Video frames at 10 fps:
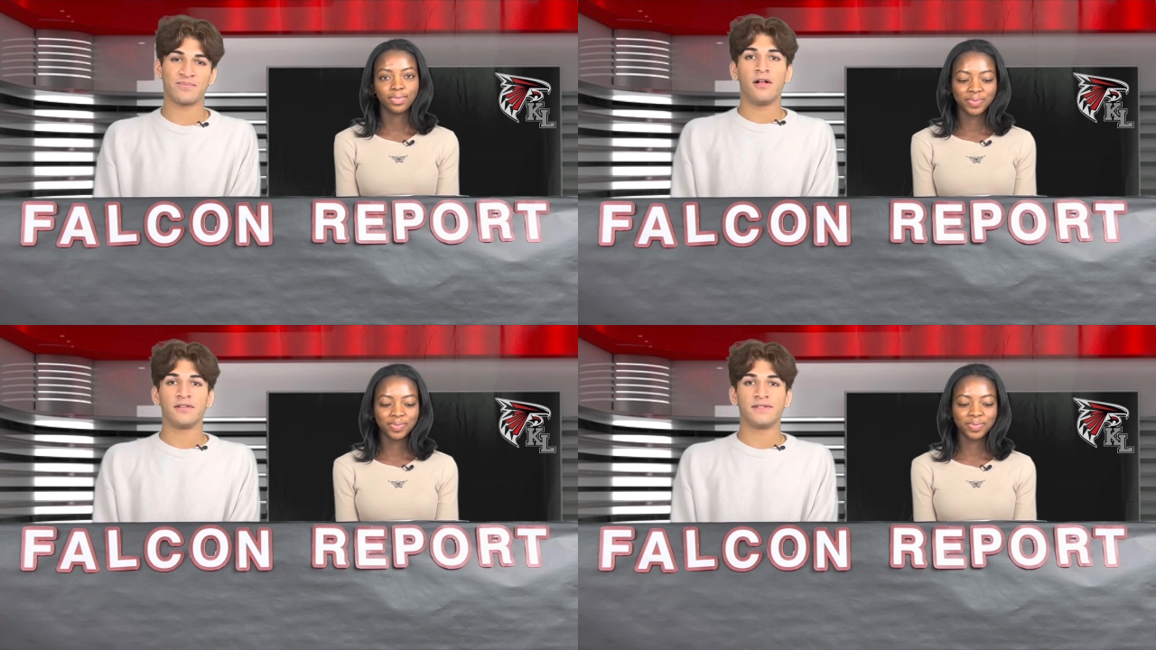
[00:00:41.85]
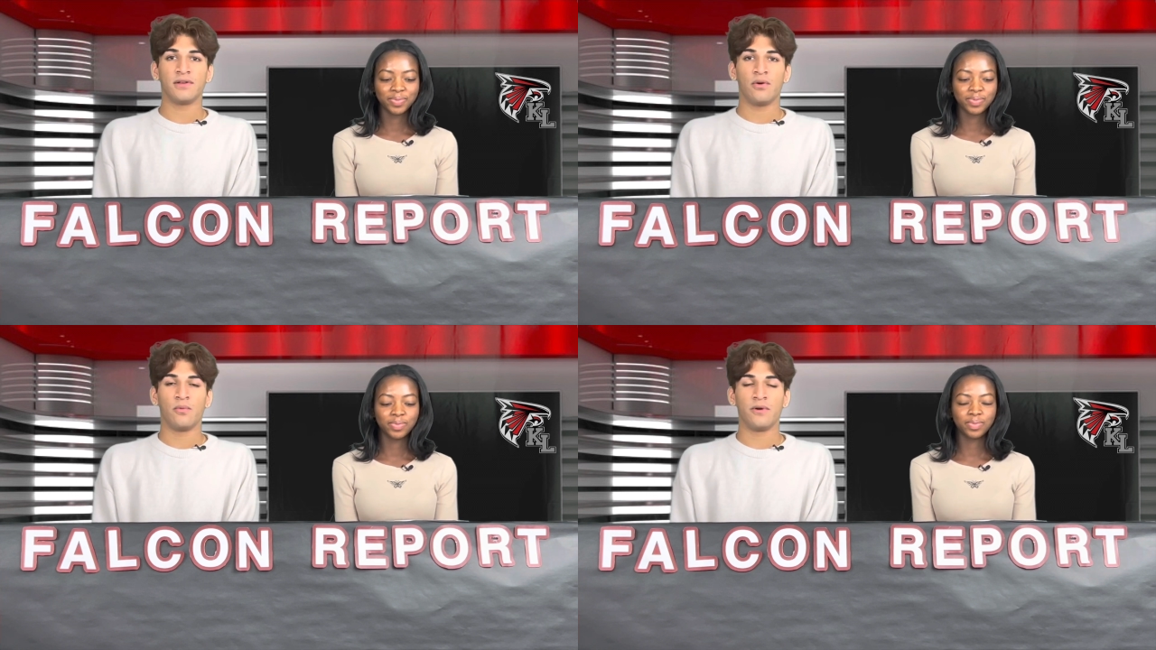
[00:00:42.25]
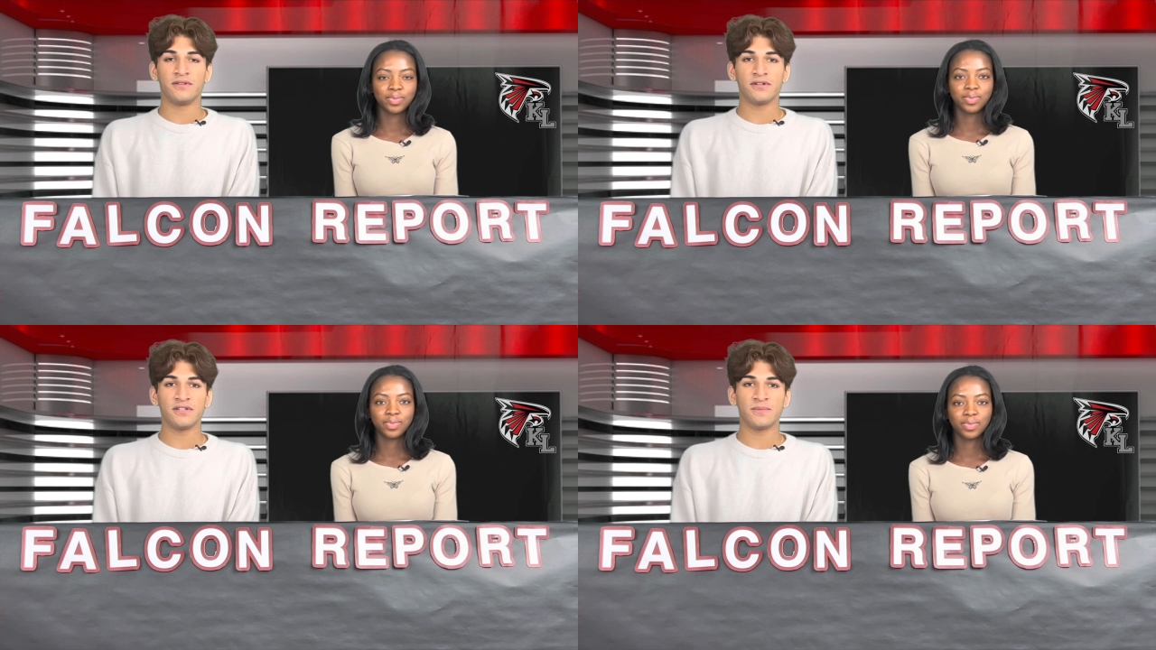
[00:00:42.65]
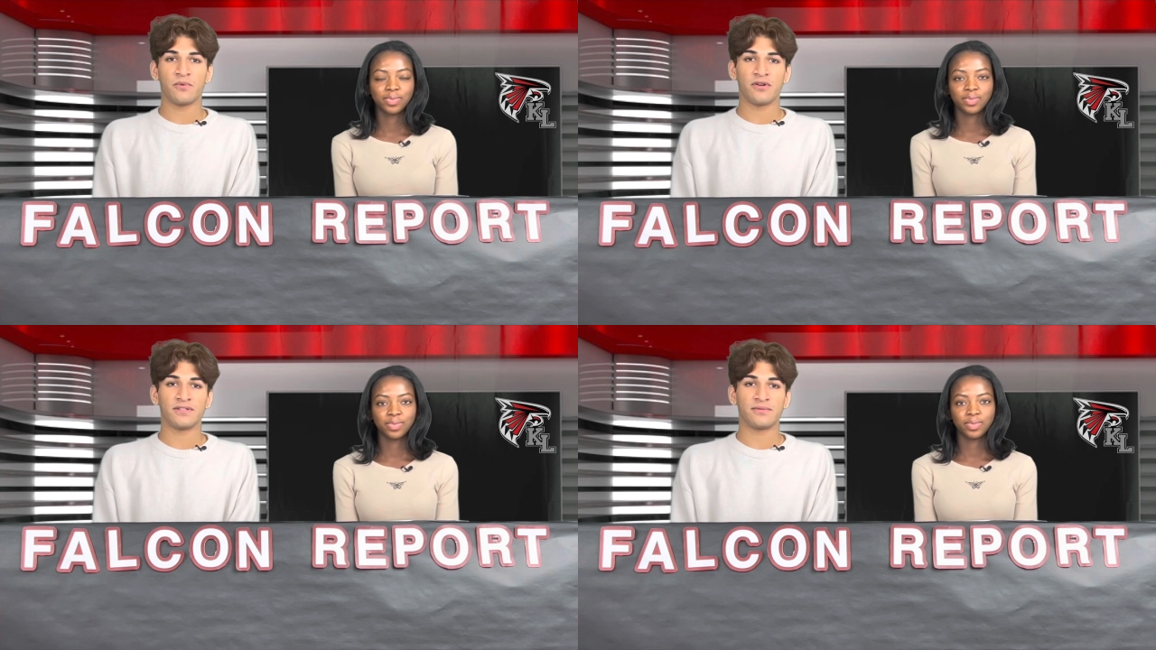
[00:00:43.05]
Speaker 1: Also, winter
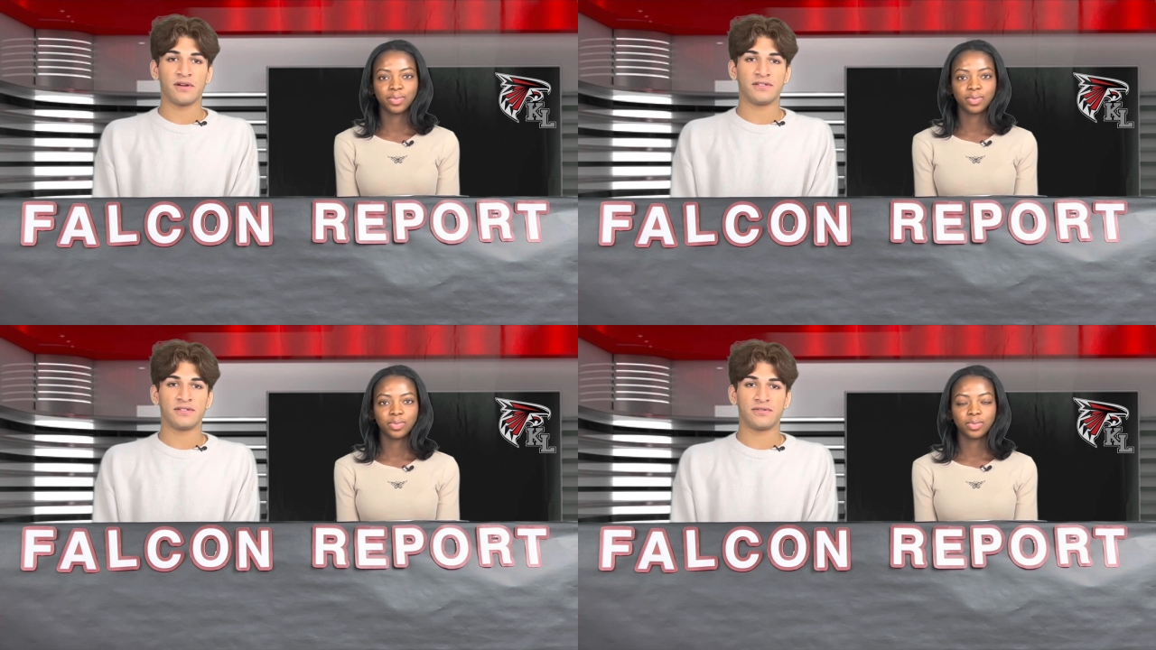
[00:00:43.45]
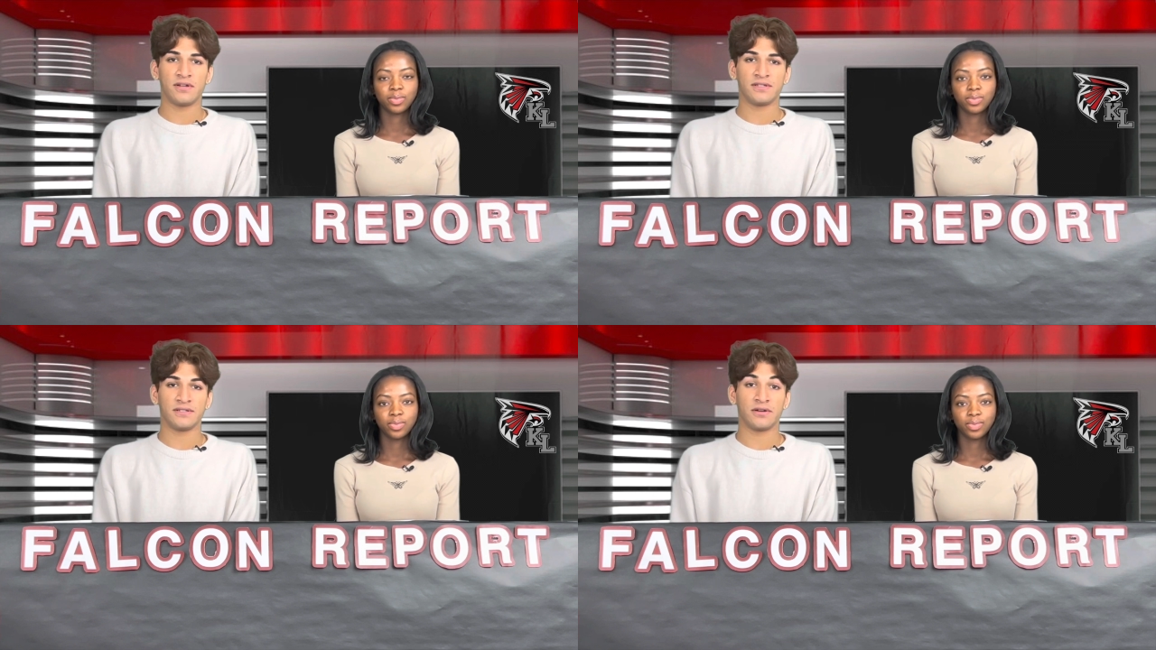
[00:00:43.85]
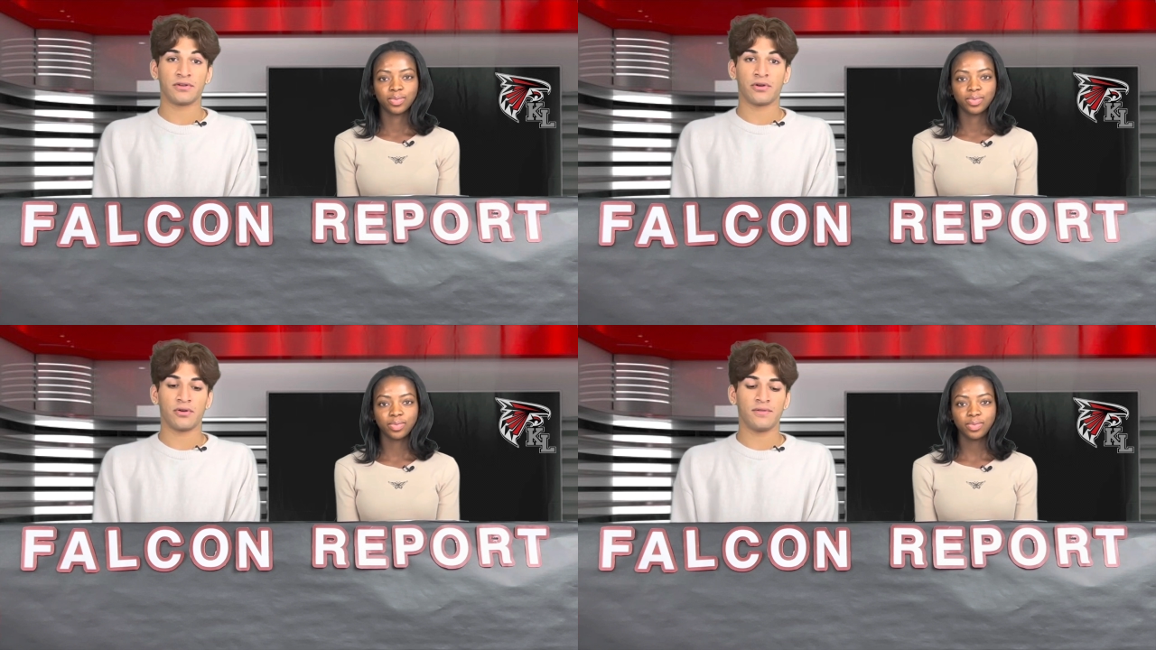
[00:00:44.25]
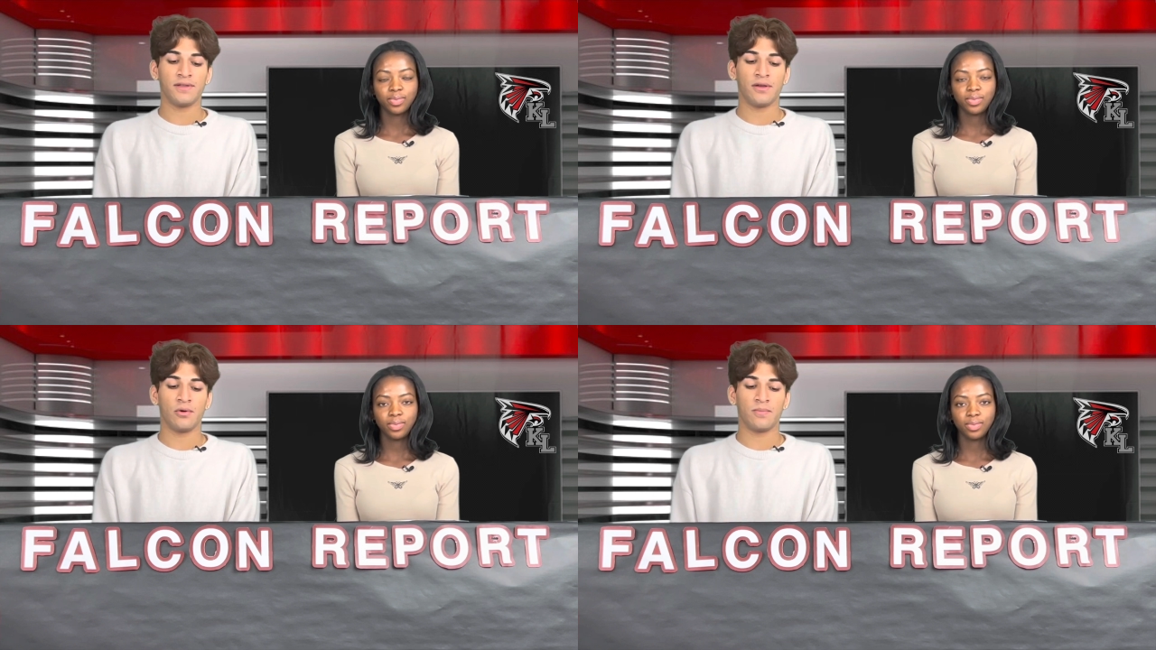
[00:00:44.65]
sports registrations are
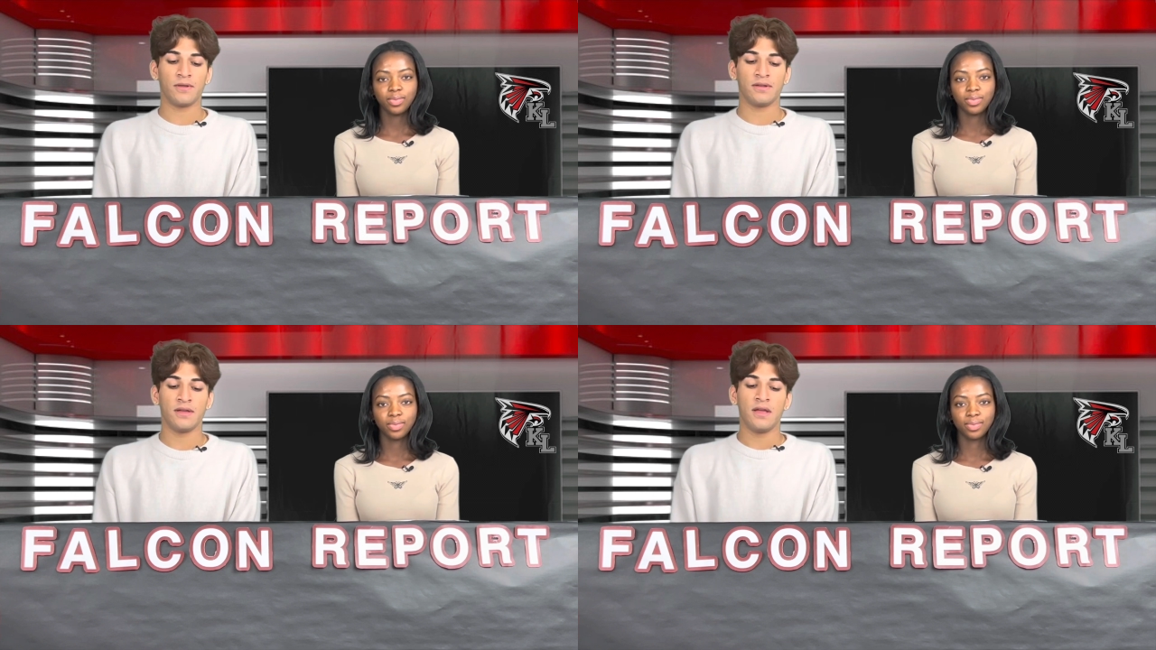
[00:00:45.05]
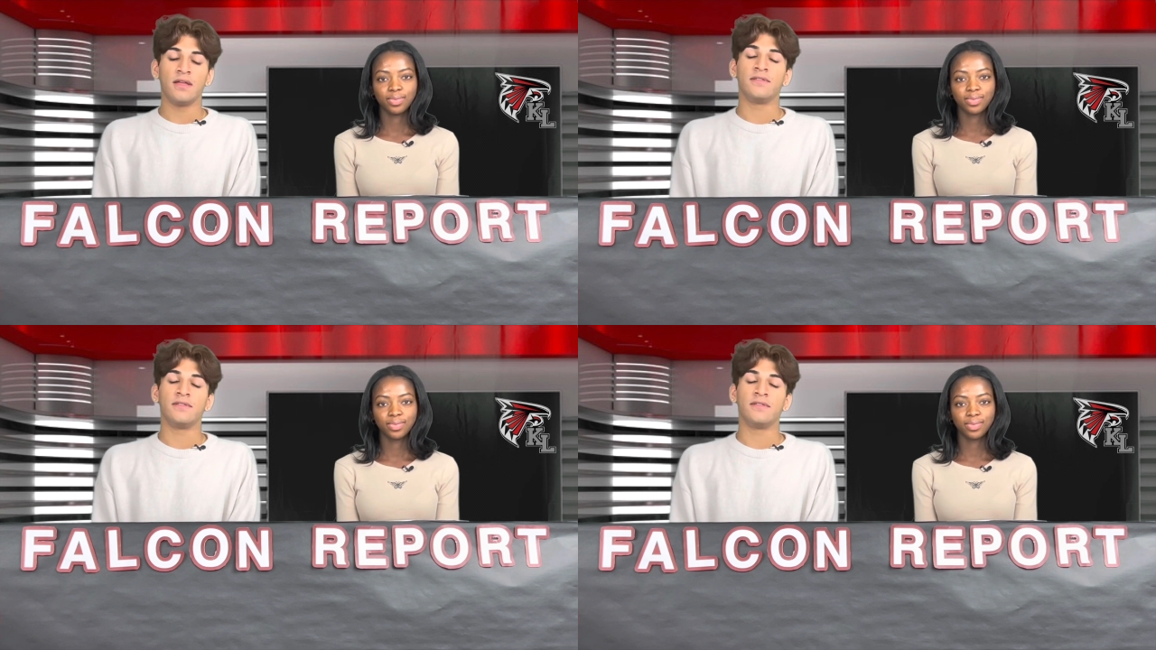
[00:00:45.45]
currently open.